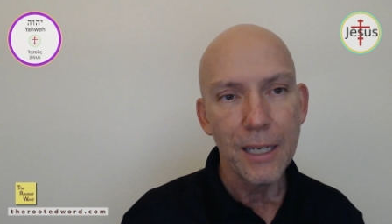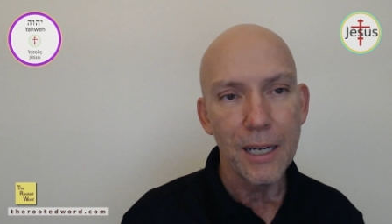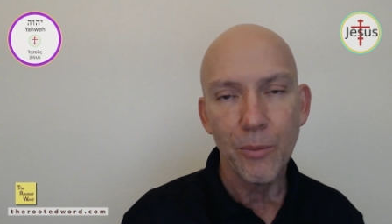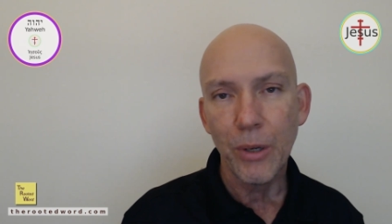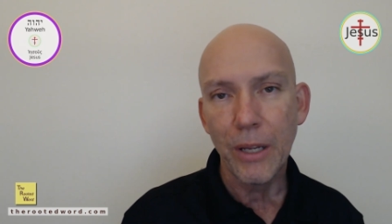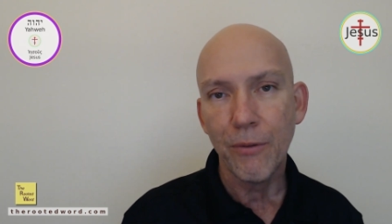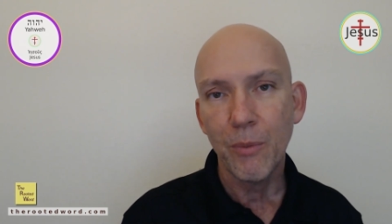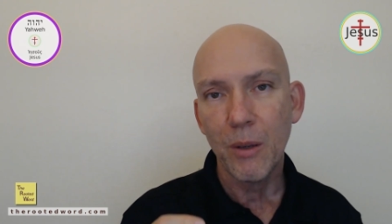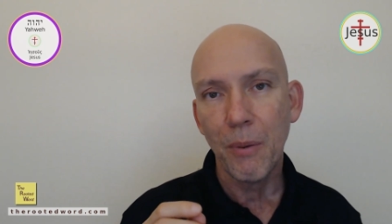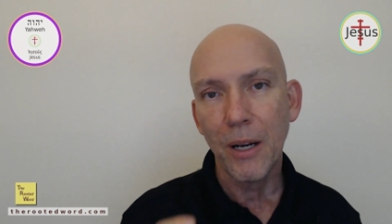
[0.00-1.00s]
and I'm reading from
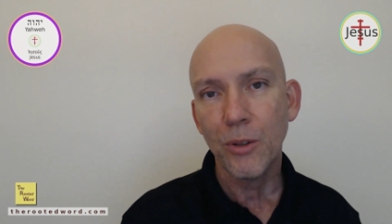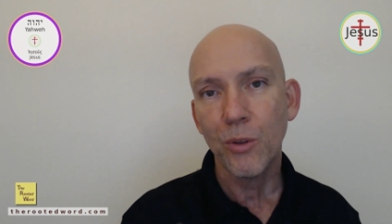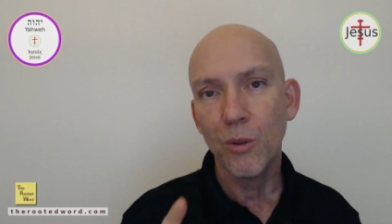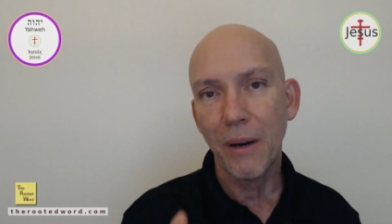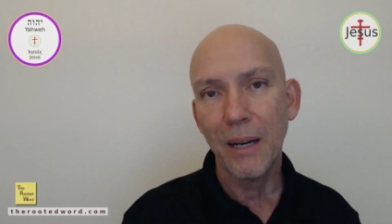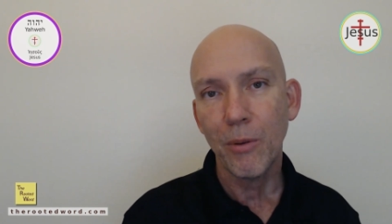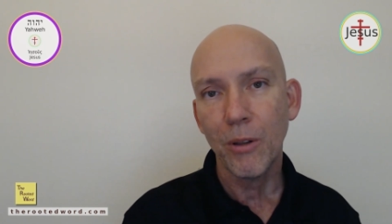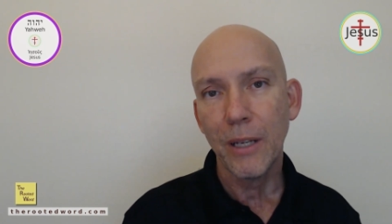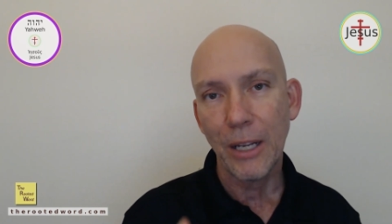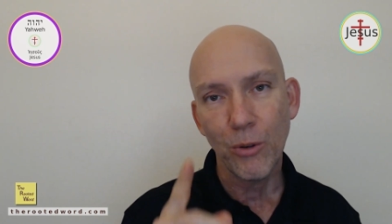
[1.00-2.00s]
the Apostles'
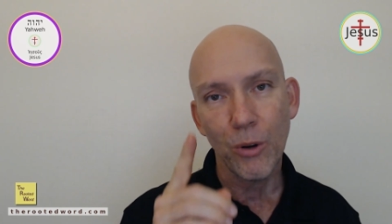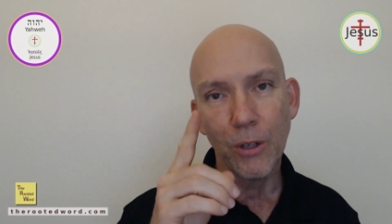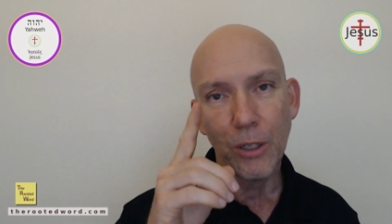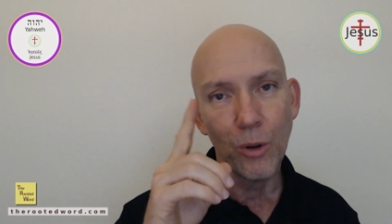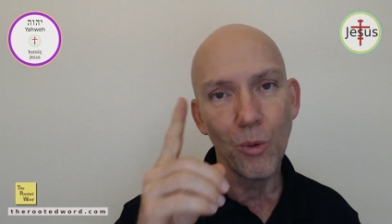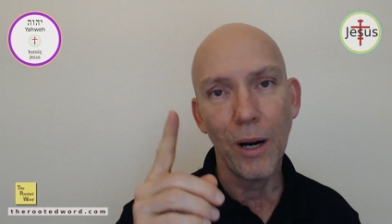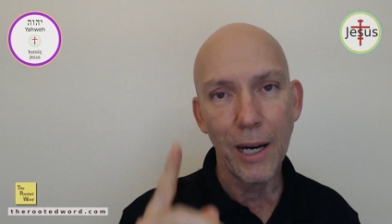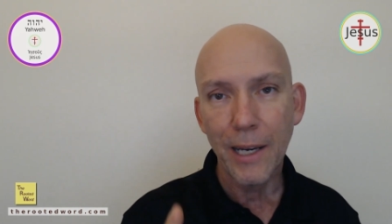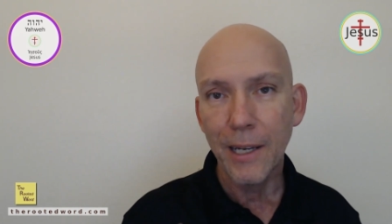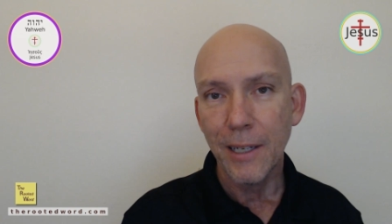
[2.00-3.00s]
Bible, and you already know
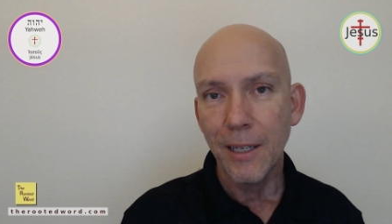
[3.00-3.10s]
why,